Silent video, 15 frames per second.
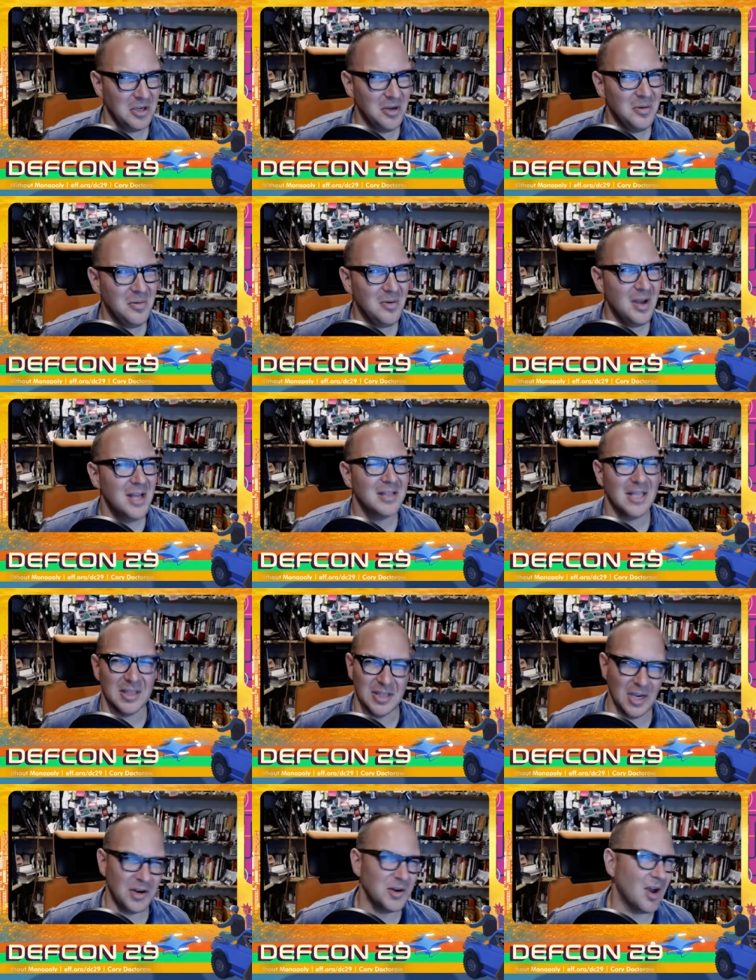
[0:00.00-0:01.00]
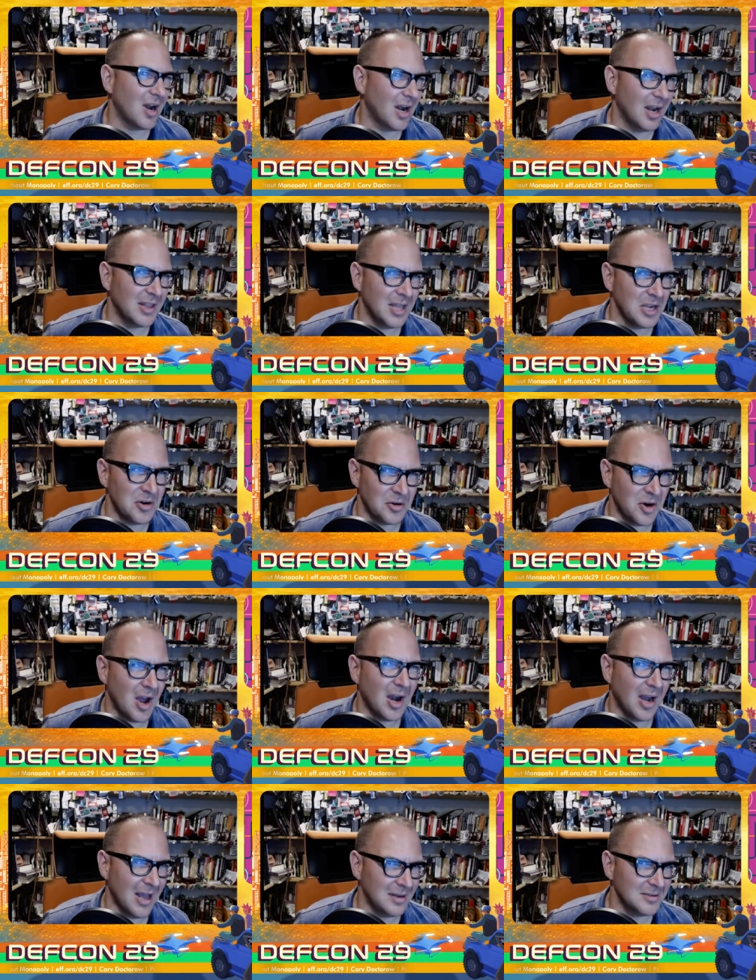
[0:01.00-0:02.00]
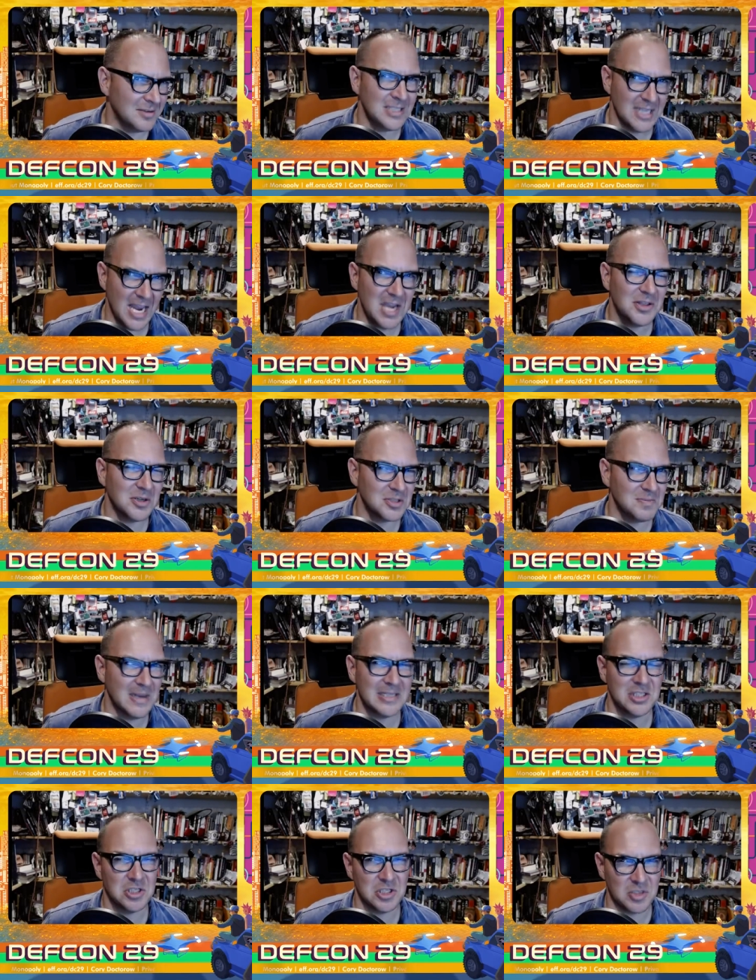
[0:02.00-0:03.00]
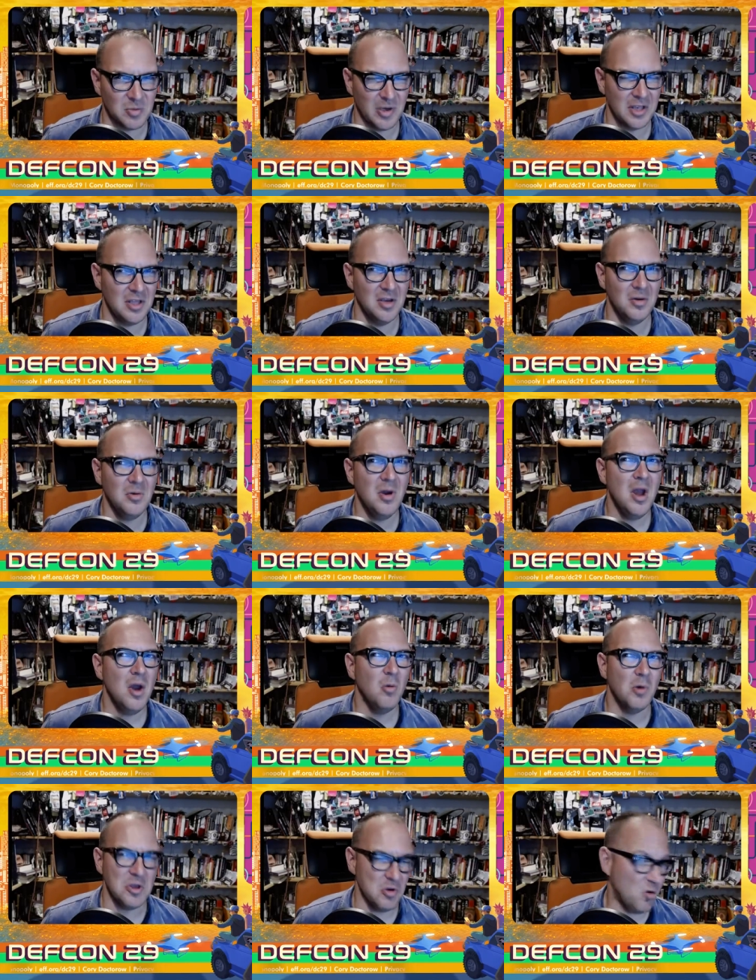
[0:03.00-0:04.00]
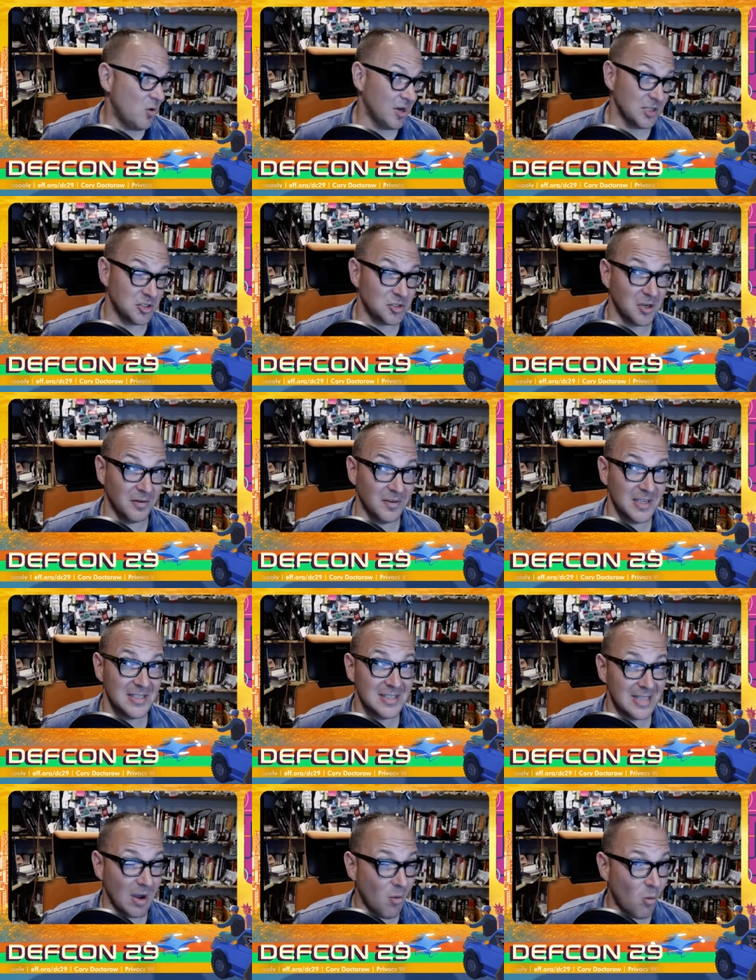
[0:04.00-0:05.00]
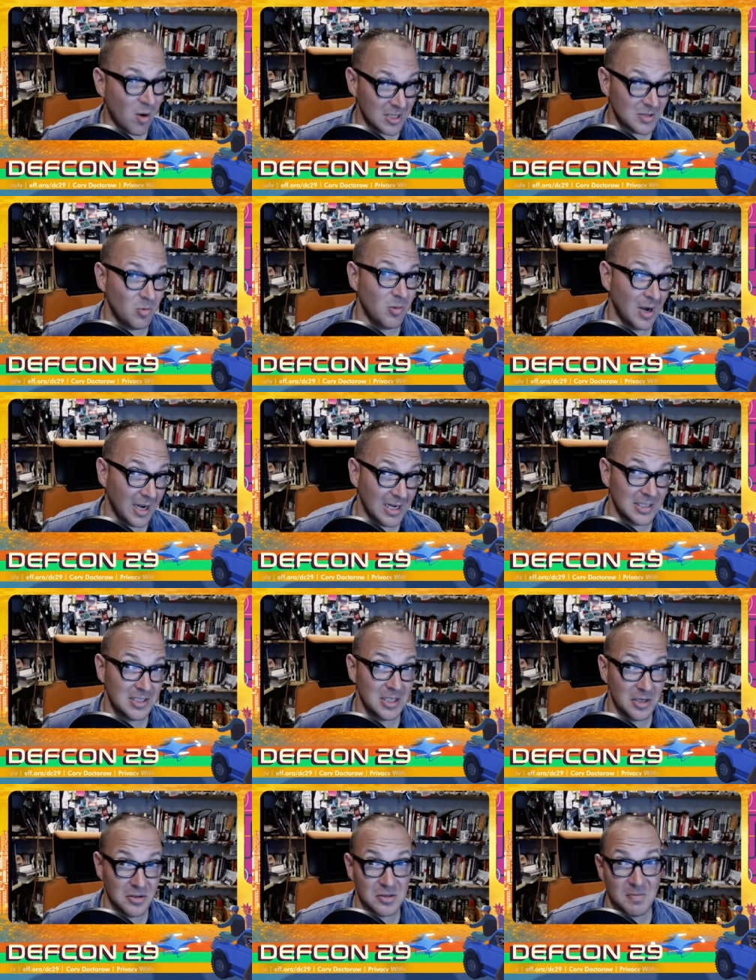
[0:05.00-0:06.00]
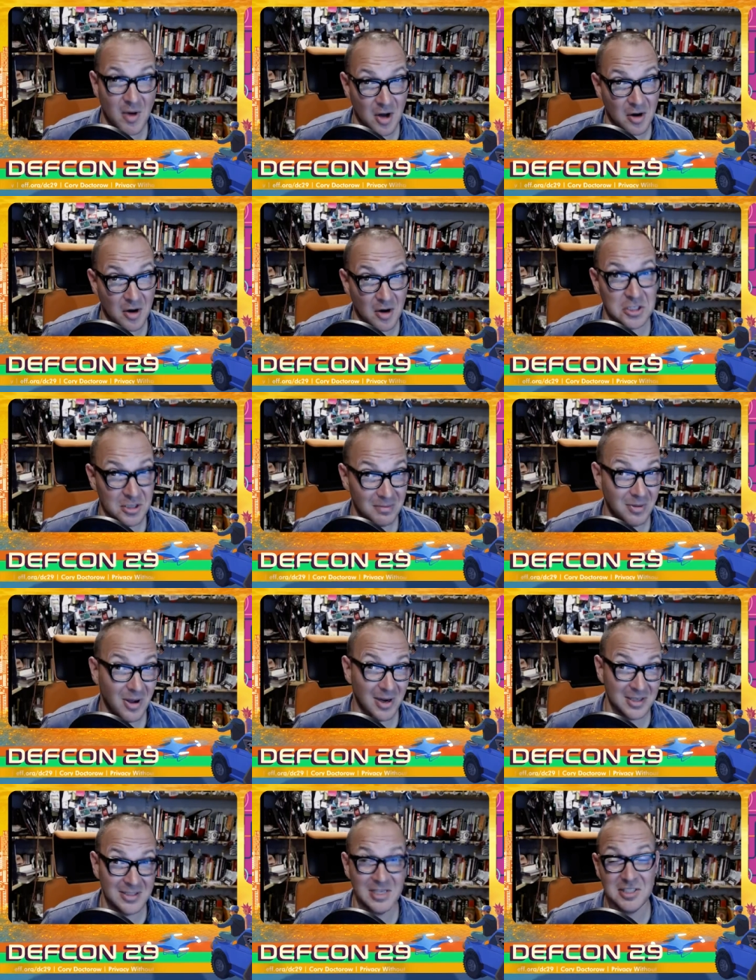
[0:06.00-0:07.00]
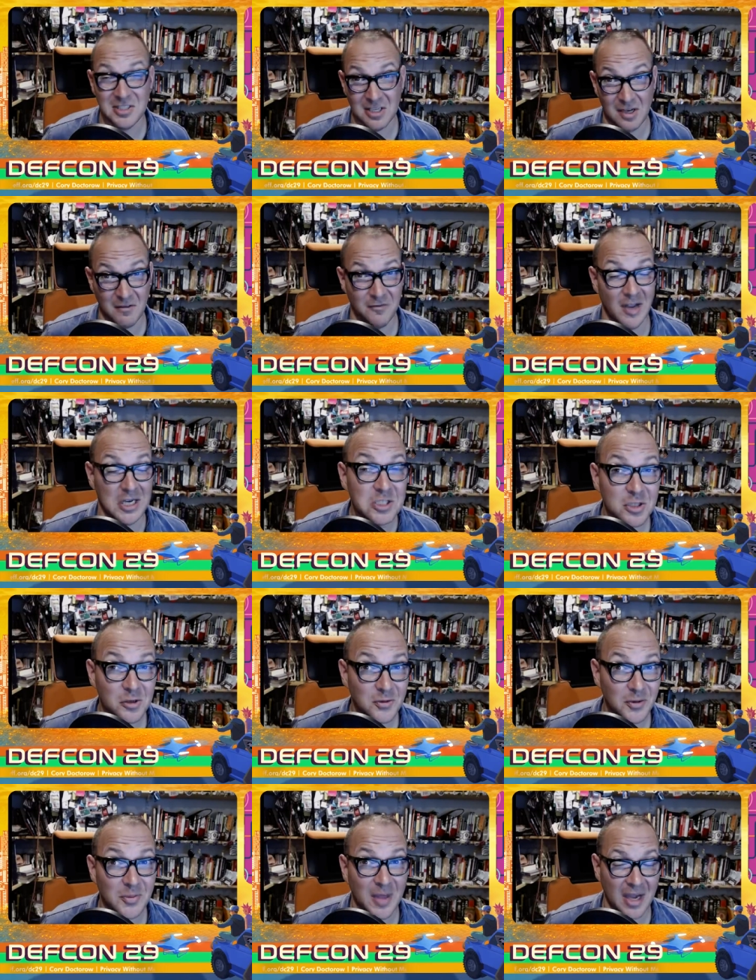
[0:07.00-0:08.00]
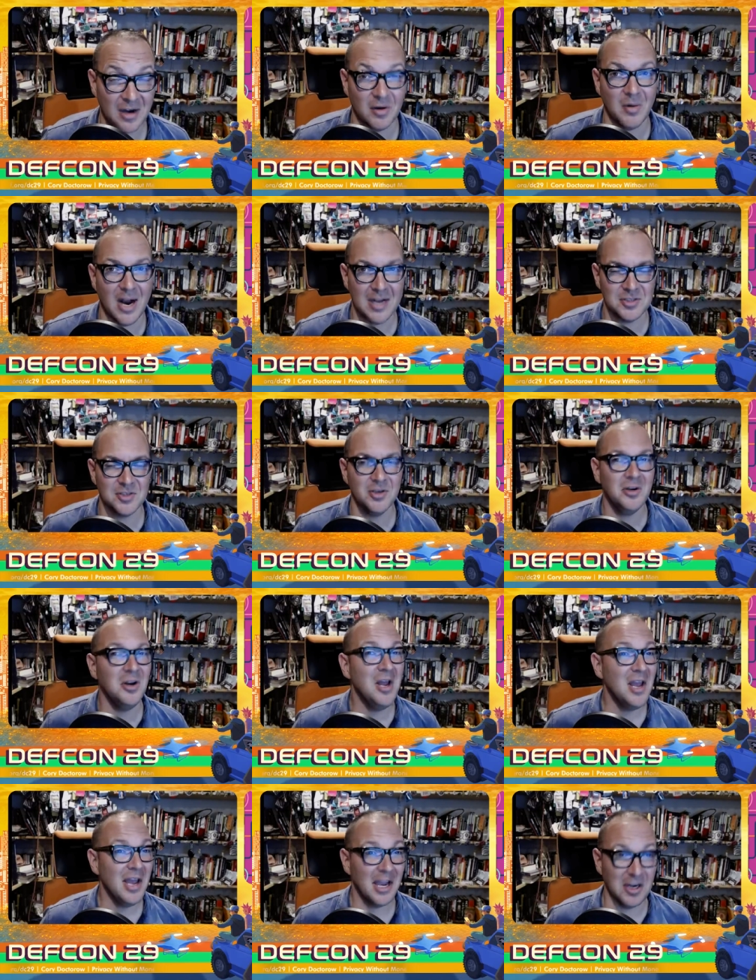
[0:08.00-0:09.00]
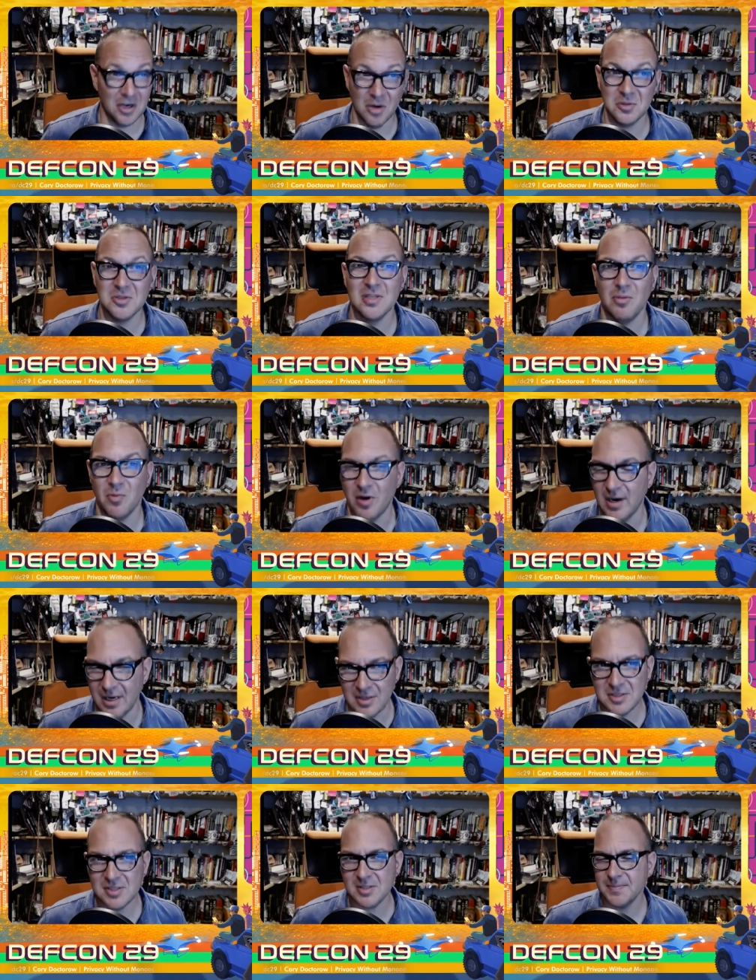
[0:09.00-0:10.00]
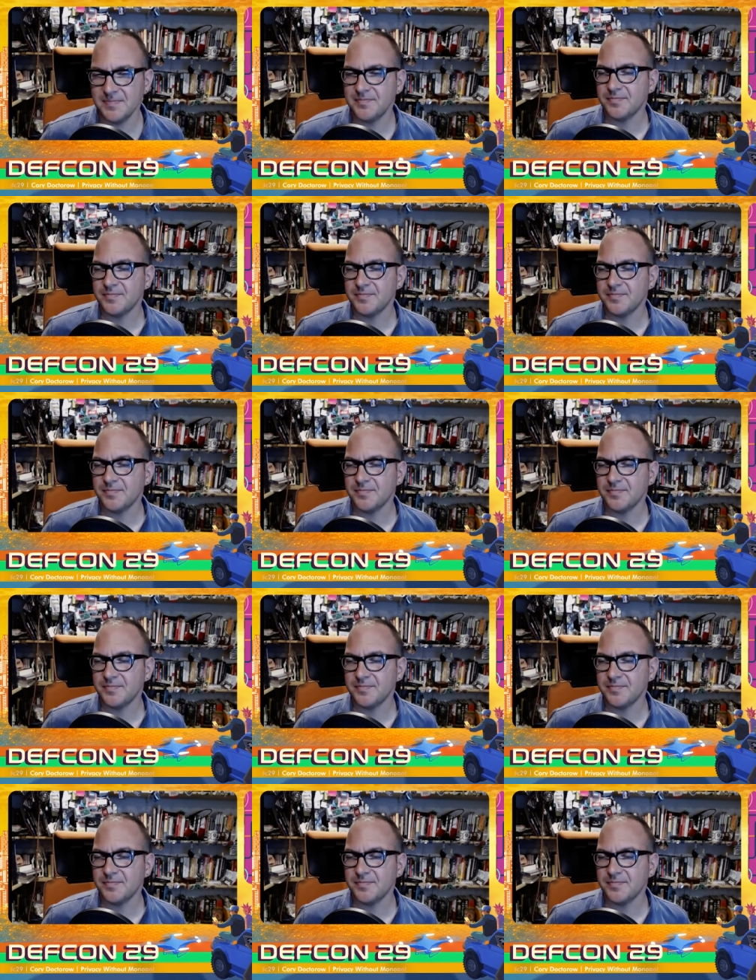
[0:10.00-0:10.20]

you that you're not allowed to take those messages with you when you quit a service that wasn't willing to use moderation policies to defend you from that harasser and go somewhere else?